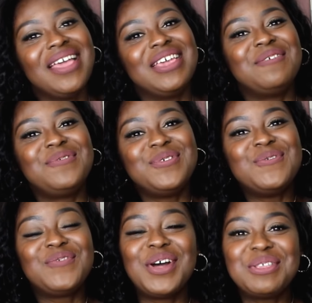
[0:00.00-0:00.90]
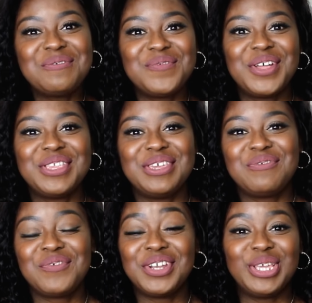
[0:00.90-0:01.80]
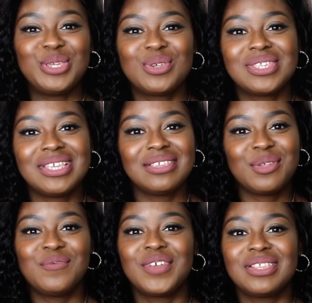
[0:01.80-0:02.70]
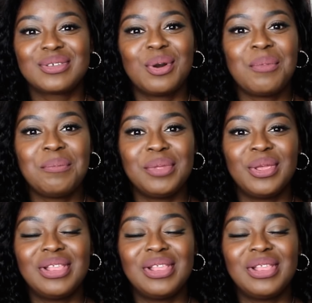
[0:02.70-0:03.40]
If you found it funny, if you found it interesting, don't forget to comment below.